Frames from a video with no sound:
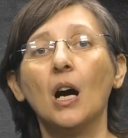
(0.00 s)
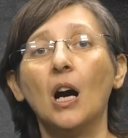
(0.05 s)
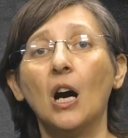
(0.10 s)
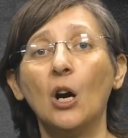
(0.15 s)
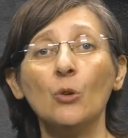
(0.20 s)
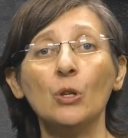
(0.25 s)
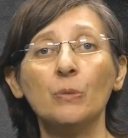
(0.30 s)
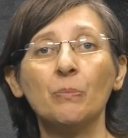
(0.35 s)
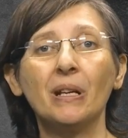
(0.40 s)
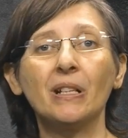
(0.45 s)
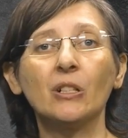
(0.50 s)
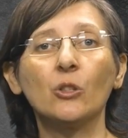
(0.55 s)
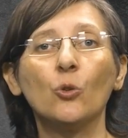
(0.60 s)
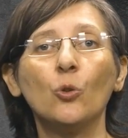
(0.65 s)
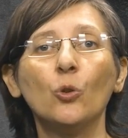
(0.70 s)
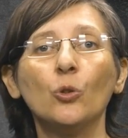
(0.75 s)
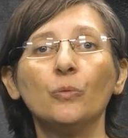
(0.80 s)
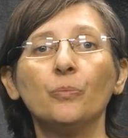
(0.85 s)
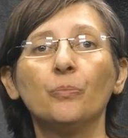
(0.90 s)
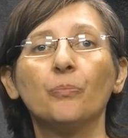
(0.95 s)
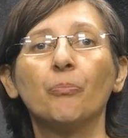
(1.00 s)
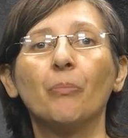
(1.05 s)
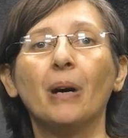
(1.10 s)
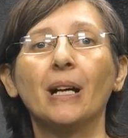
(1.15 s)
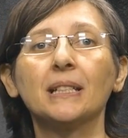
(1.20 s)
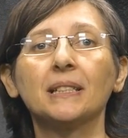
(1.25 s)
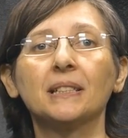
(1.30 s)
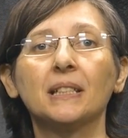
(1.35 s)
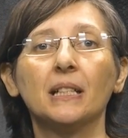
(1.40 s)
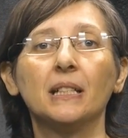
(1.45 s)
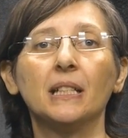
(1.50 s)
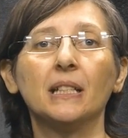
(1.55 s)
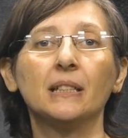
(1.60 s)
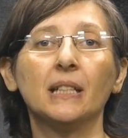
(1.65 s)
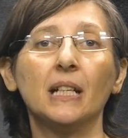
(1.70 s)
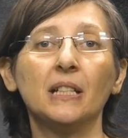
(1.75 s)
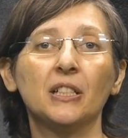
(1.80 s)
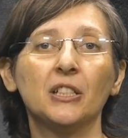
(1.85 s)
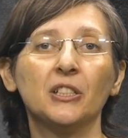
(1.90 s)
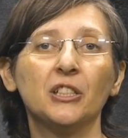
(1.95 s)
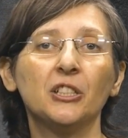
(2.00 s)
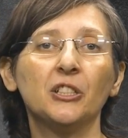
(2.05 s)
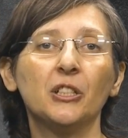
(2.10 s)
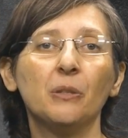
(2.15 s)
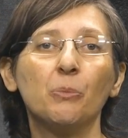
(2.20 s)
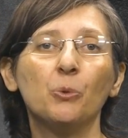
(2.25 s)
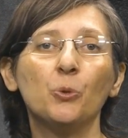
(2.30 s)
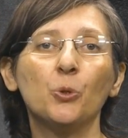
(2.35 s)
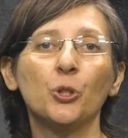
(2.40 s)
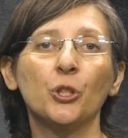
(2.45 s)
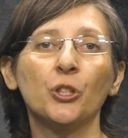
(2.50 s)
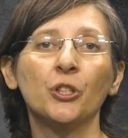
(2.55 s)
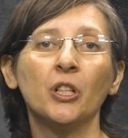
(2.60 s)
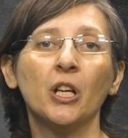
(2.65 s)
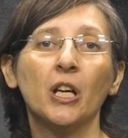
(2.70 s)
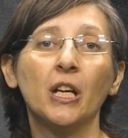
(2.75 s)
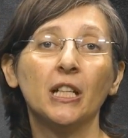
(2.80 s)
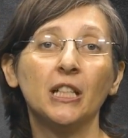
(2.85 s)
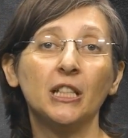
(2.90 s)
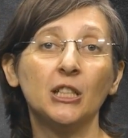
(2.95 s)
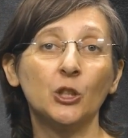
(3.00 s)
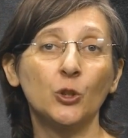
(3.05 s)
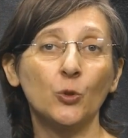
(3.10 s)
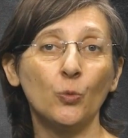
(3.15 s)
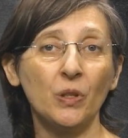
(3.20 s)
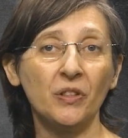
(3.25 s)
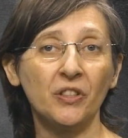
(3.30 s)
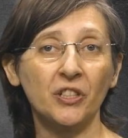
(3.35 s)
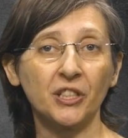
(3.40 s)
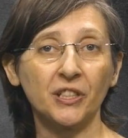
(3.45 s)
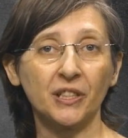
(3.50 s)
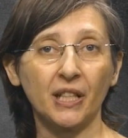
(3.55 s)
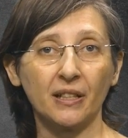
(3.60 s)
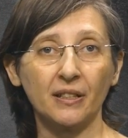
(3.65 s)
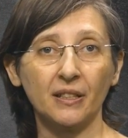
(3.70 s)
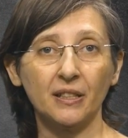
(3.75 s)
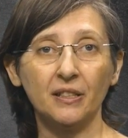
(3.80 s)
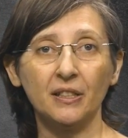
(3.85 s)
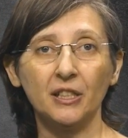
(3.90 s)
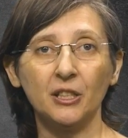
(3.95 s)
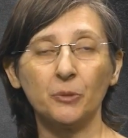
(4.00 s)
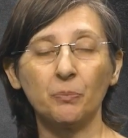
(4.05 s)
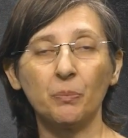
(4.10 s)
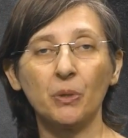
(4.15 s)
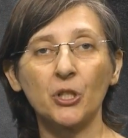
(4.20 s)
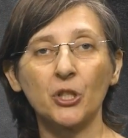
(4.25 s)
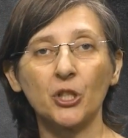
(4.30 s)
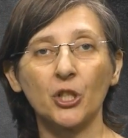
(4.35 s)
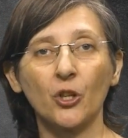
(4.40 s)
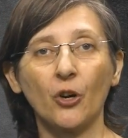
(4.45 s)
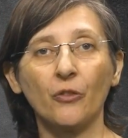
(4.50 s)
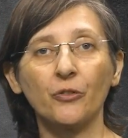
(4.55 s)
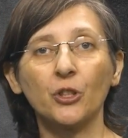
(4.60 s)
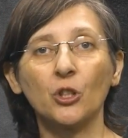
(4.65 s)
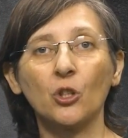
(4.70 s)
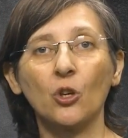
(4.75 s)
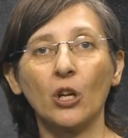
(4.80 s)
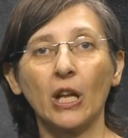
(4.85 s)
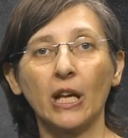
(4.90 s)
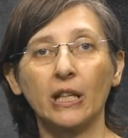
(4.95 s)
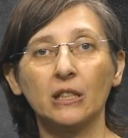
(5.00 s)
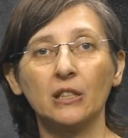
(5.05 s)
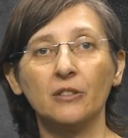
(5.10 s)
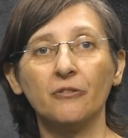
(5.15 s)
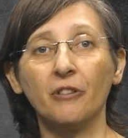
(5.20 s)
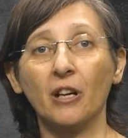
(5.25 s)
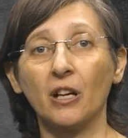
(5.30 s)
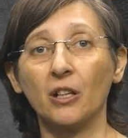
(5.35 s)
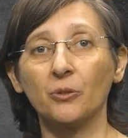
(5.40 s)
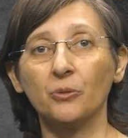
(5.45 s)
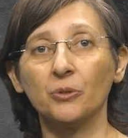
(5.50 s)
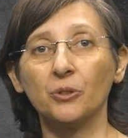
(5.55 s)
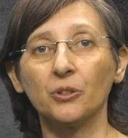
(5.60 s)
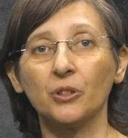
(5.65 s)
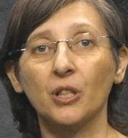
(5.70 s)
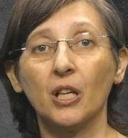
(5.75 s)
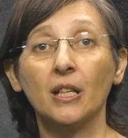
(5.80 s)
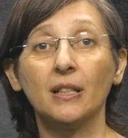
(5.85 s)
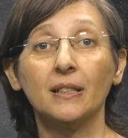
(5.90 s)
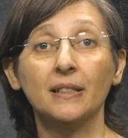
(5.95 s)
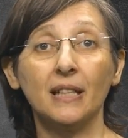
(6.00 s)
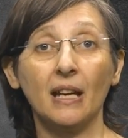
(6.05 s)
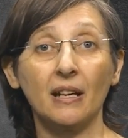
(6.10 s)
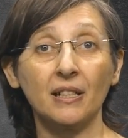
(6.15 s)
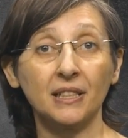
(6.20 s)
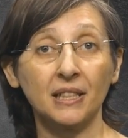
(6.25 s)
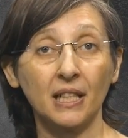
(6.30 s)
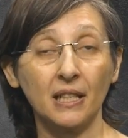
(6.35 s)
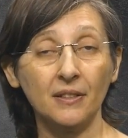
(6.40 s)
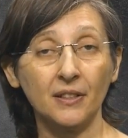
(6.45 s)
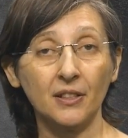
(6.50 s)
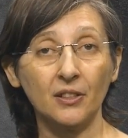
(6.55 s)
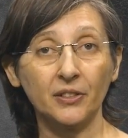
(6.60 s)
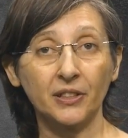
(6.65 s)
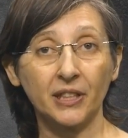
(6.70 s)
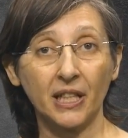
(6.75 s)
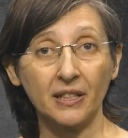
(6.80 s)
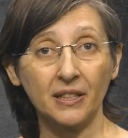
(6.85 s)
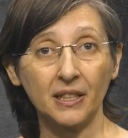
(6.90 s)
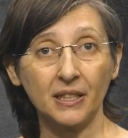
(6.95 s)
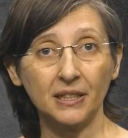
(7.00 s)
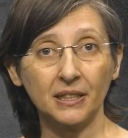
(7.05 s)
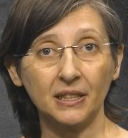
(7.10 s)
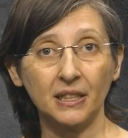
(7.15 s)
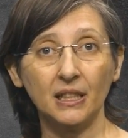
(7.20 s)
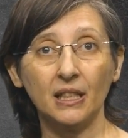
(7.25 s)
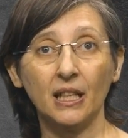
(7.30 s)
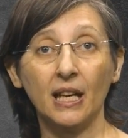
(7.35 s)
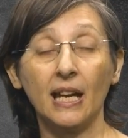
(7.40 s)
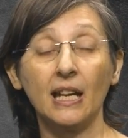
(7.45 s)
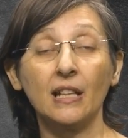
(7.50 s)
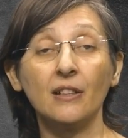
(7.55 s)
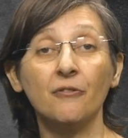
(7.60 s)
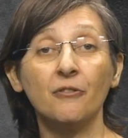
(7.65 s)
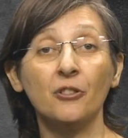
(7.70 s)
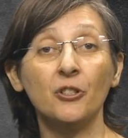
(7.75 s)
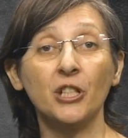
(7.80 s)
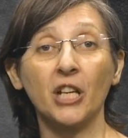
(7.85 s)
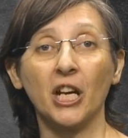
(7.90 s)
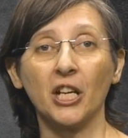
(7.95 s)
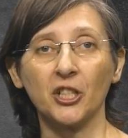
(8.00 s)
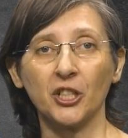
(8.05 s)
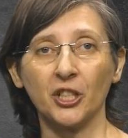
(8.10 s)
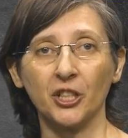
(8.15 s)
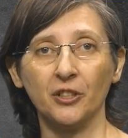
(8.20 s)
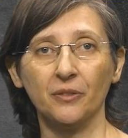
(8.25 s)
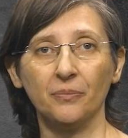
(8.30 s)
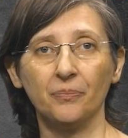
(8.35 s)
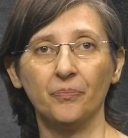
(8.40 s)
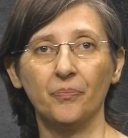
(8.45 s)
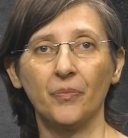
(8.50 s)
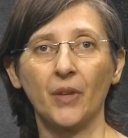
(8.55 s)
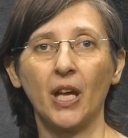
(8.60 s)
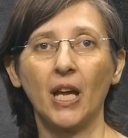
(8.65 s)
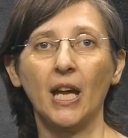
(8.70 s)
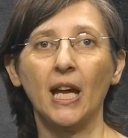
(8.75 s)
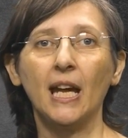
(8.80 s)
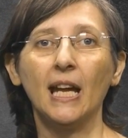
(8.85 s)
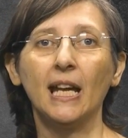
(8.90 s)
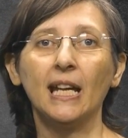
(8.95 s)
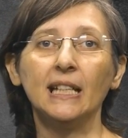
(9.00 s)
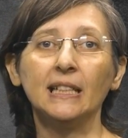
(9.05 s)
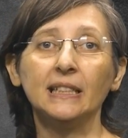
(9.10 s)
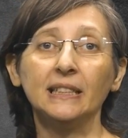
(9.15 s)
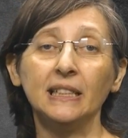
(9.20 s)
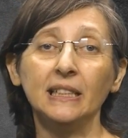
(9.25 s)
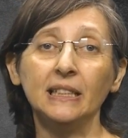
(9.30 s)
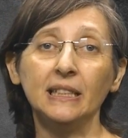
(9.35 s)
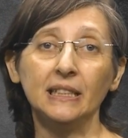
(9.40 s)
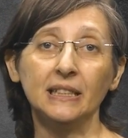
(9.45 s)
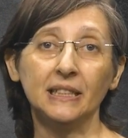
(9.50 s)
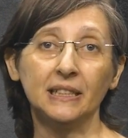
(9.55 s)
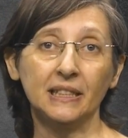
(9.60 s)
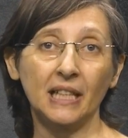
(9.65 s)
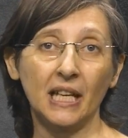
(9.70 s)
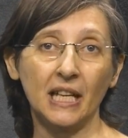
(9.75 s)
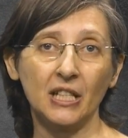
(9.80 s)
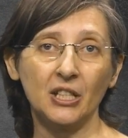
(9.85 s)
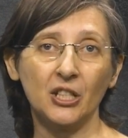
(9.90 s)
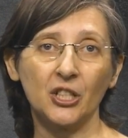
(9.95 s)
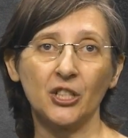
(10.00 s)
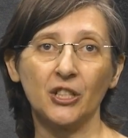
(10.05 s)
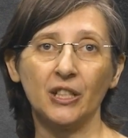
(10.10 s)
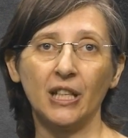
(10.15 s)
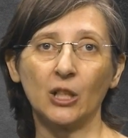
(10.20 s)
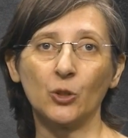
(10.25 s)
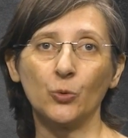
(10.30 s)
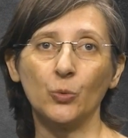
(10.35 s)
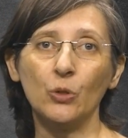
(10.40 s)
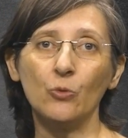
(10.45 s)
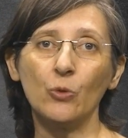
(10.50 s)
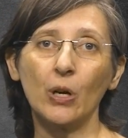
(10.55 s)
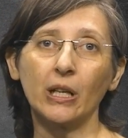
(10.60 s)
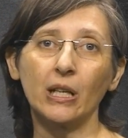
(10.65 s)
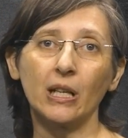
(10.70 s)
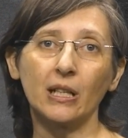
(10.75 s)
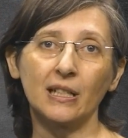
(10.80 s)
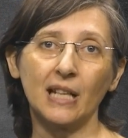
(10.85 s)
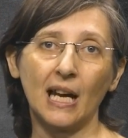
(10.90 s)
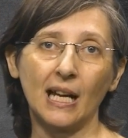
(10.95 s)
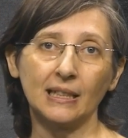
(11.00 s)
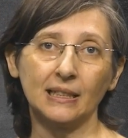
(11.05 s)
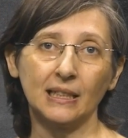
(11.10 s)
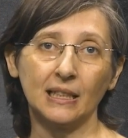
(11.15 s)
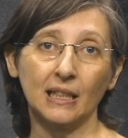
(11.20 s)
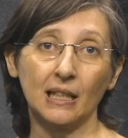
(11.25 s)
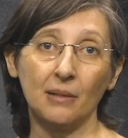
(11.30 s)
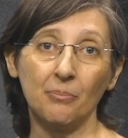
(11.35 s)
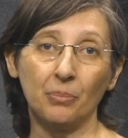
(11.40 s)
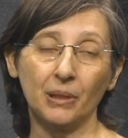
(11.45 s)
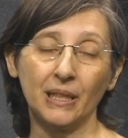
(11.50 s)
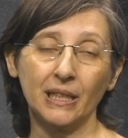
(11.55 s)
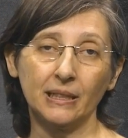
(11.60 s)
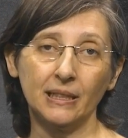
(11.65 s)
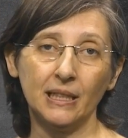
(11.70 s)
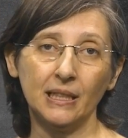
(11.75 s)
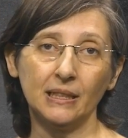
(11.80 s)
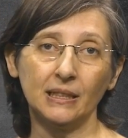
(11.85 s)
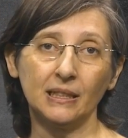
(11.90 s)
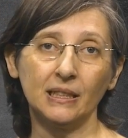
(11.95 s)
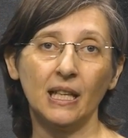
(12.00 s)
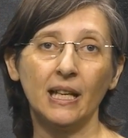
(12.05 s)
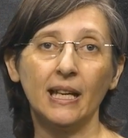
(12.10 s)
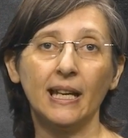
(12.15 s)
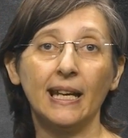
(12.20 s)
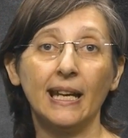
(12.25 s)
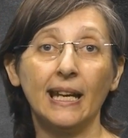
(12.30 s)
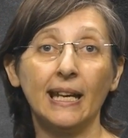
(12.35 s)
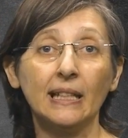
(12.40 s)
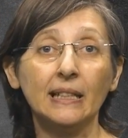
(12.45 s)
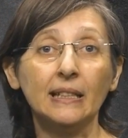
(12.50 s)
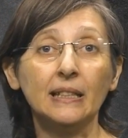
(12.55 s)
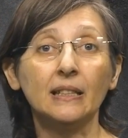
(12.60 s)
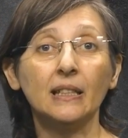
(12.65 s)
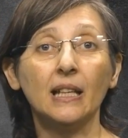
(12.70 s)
Our main goal by studying data distribution is to understand the dispersion of the collected values, their central tendency and variation. It's in this stage that we recognize incompleteness and